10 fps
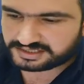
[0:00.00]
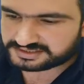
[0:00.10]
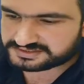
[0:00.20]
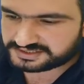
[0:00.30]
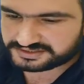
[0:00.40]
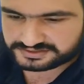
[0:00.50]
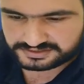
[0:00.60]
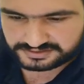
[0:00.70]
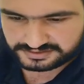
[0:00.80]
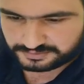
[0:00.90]
Let's see
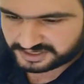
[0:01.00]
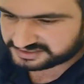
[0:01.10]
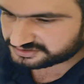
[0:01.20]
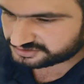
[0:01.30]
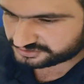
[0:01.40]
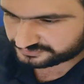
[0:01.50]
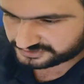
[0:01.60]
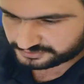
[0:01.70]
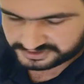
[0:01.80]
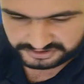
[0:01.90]
some answers of
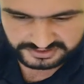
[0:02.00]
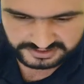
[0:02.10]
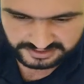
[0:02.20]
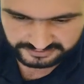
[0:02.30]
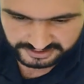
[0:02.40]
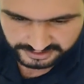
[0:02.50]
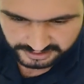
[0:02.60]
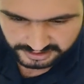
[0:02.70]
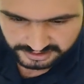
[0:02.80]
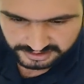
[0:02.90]
the questions given here.